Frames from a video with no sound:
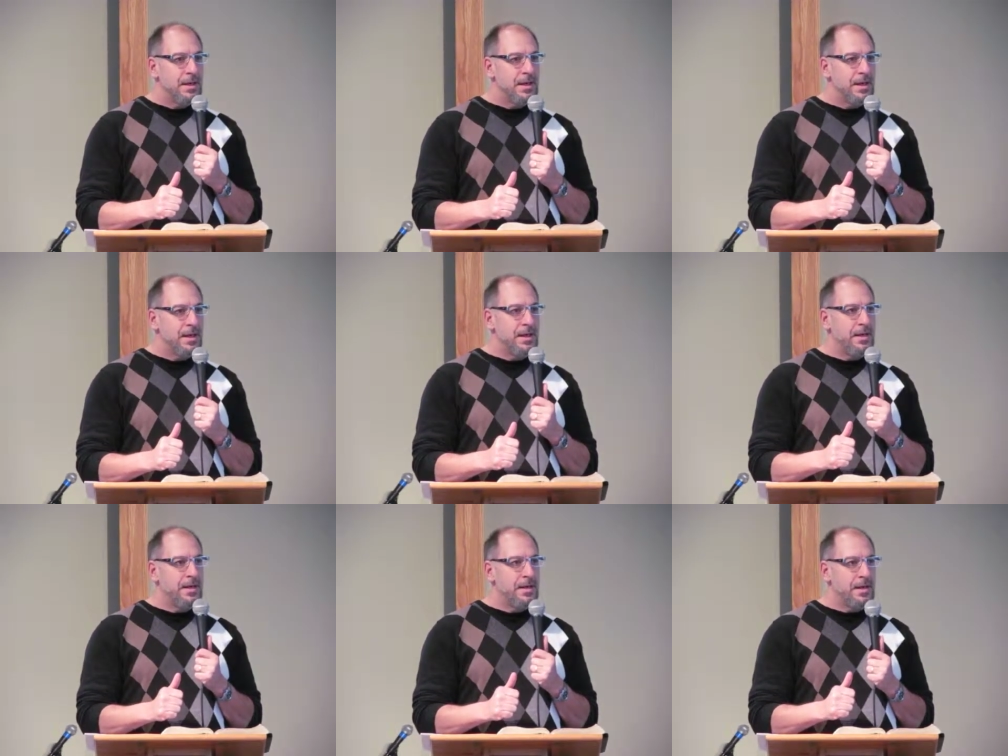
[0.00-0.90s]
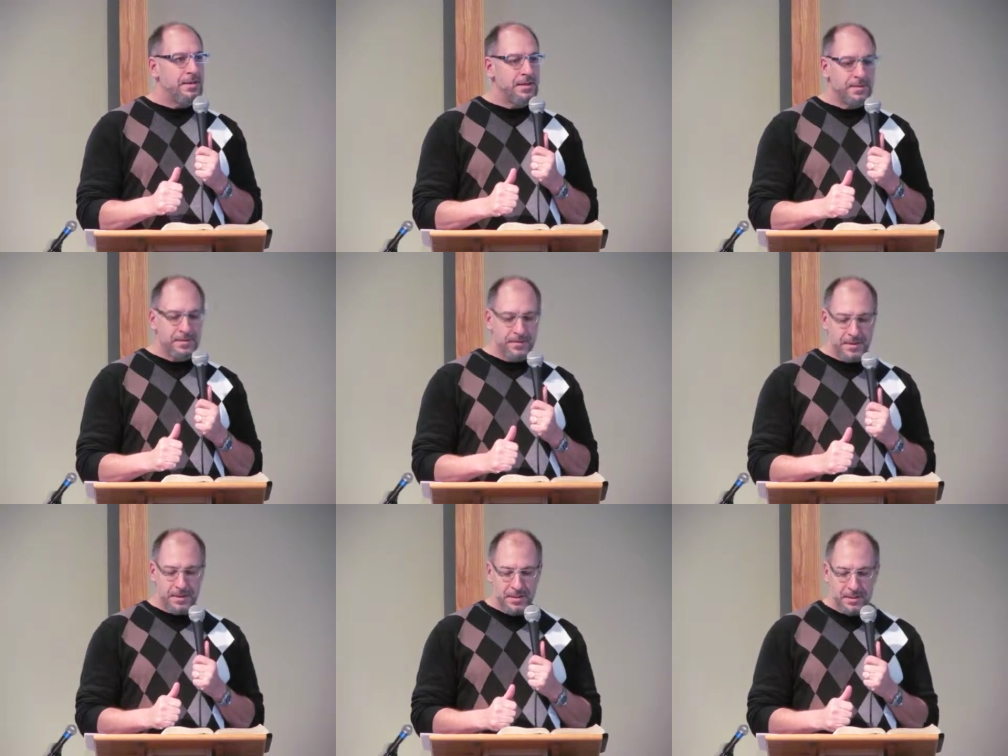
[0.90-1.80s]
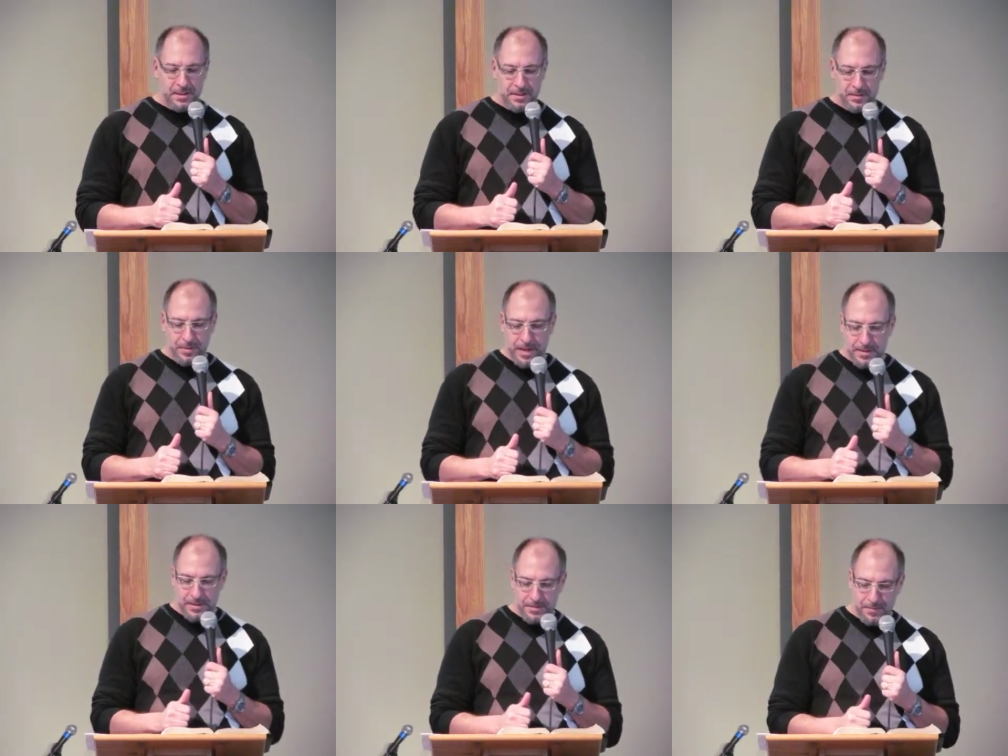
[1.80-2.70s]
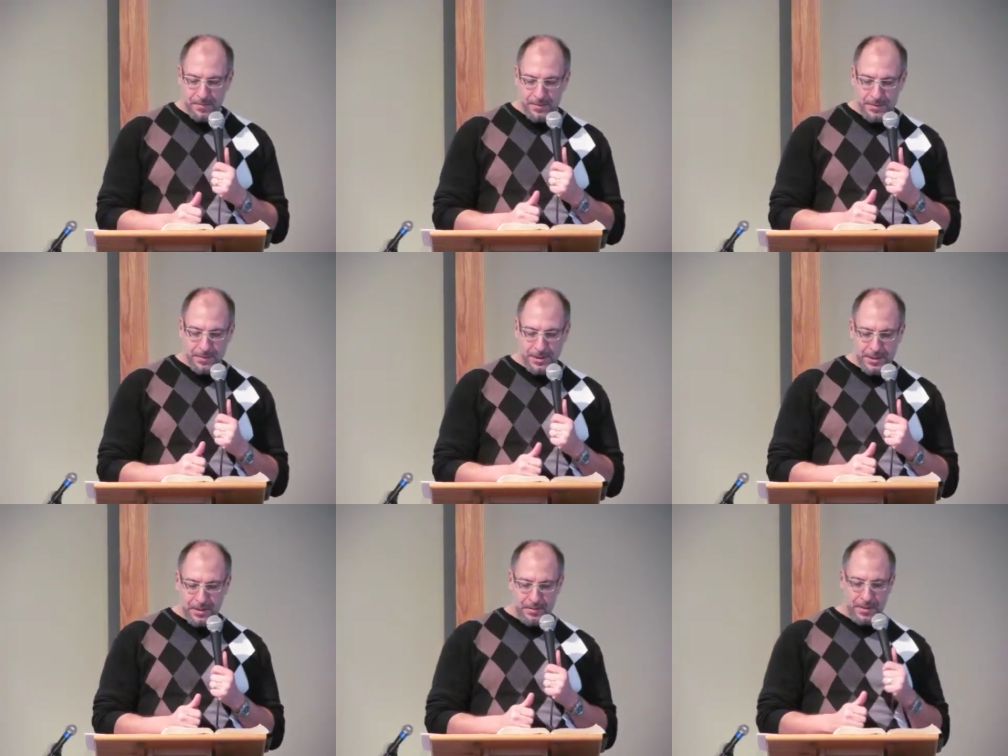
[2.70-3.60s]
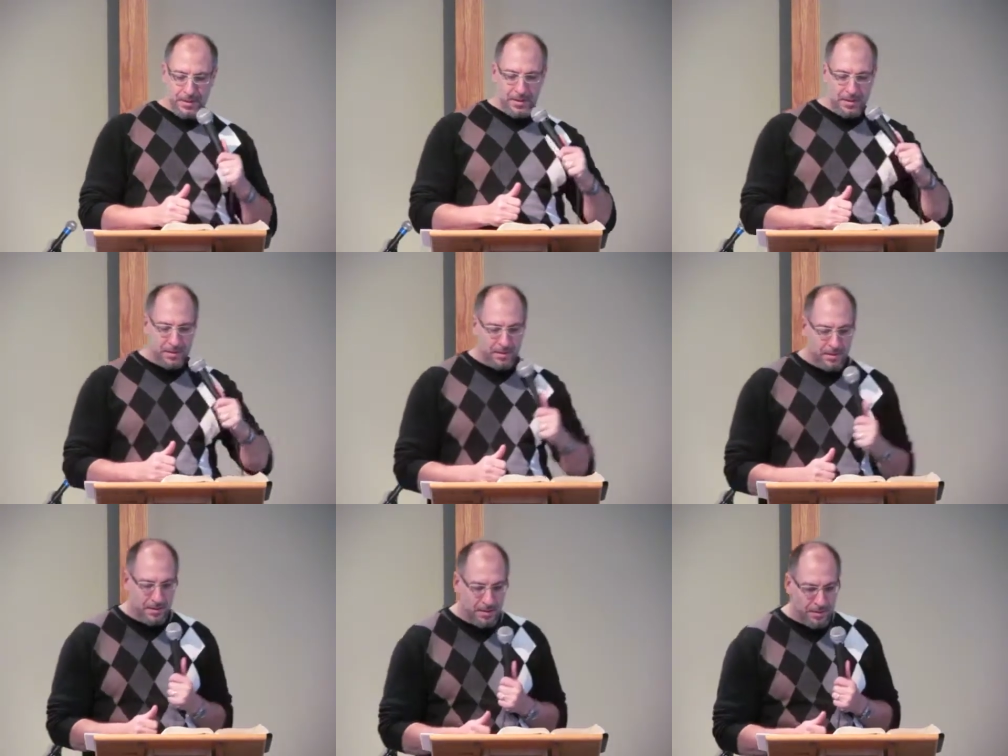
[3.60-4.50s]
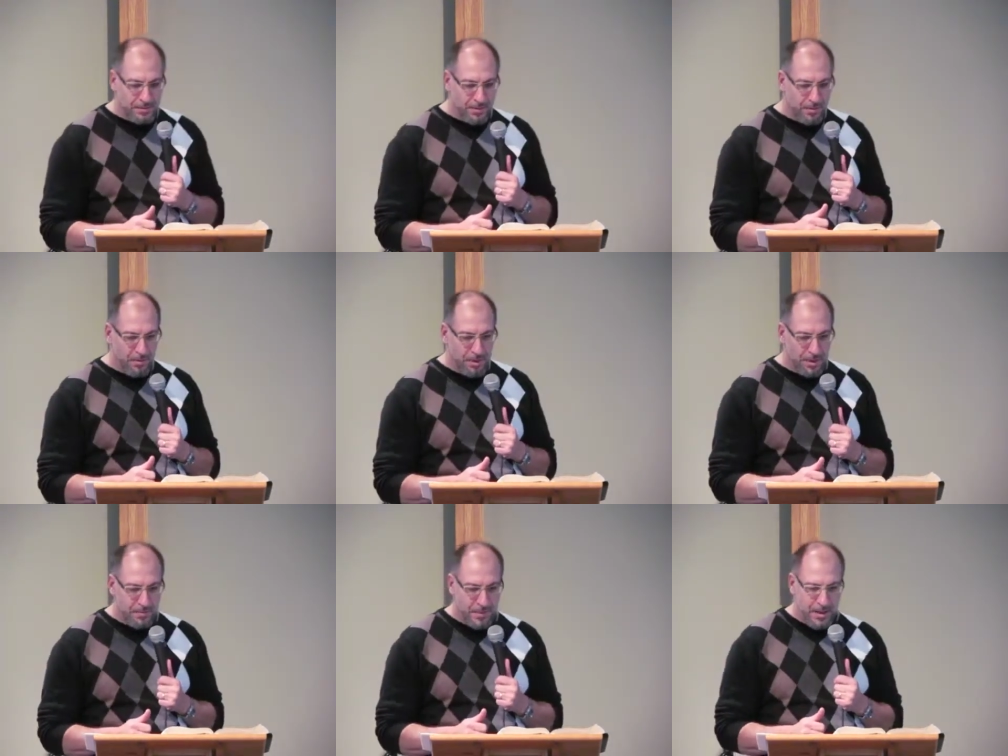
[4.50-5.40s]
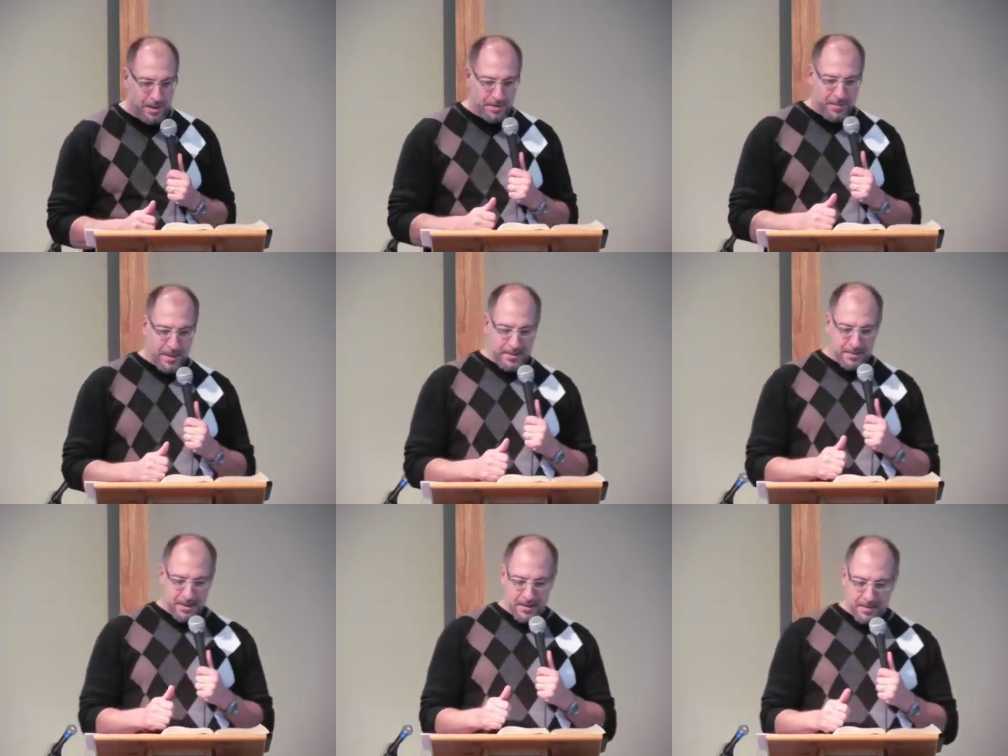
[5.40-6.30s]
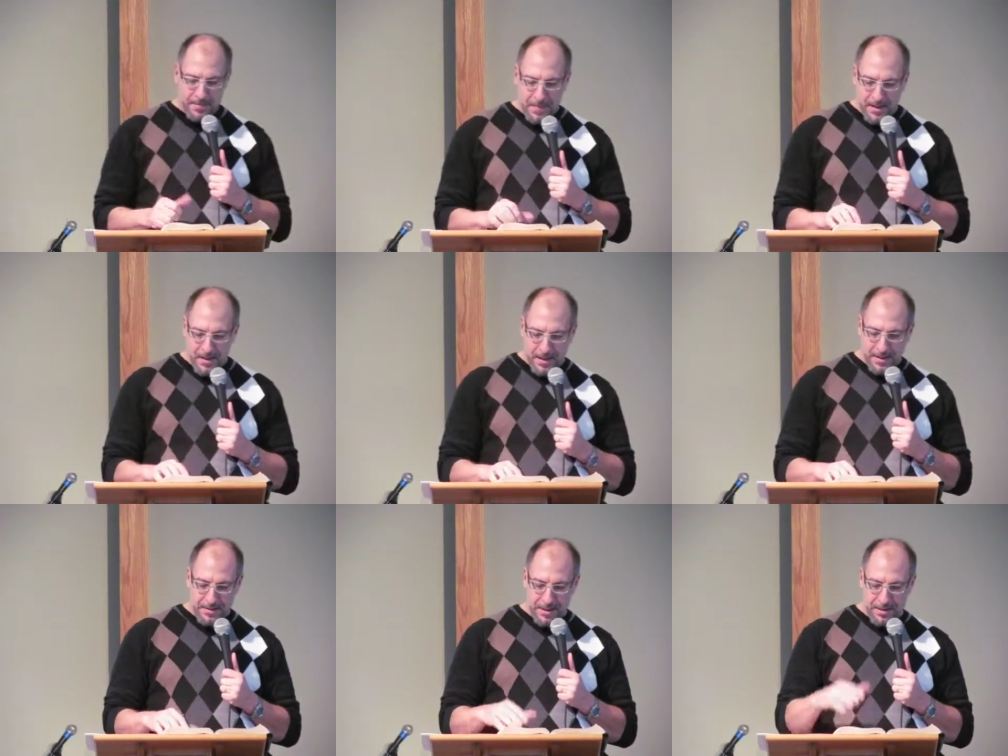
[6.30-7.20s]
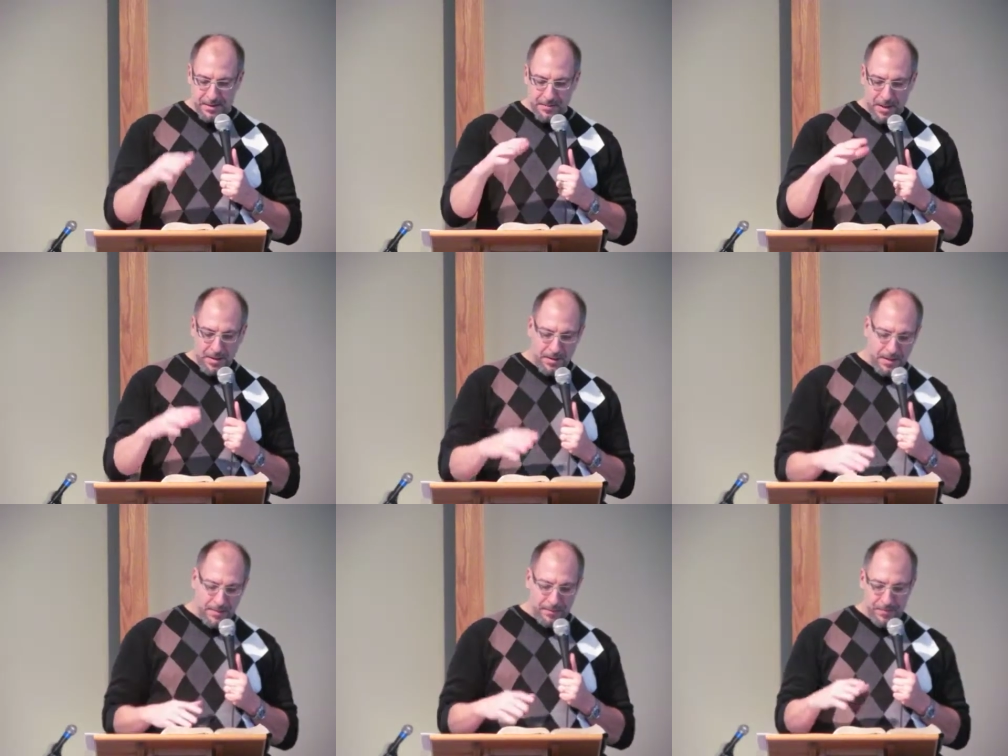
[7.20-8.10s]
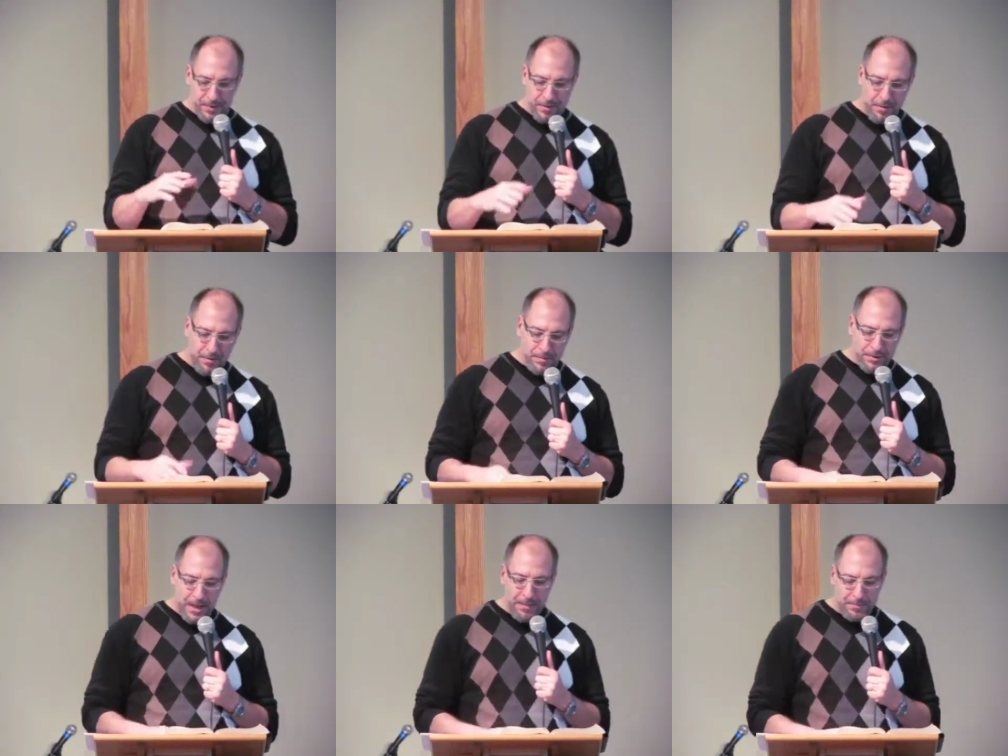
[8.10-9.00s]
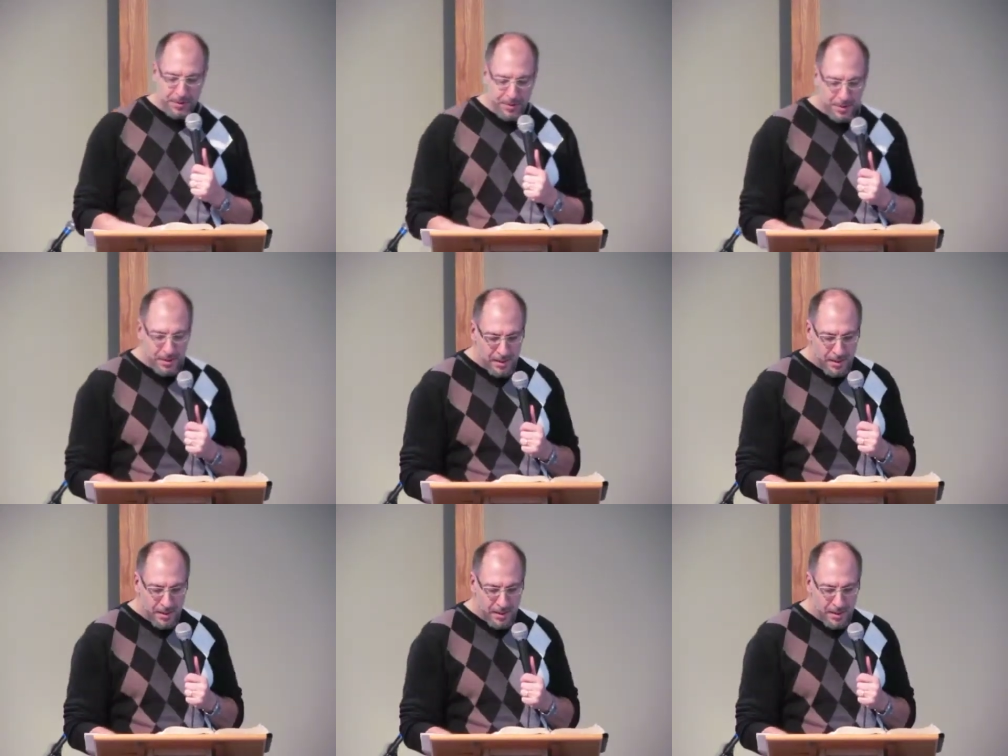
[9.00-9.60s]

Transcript: And Isaiah fifty-six is where that's where Jesus, where the it's recorded uh, by Isaiah, and it talks about, if you read the whole chapter,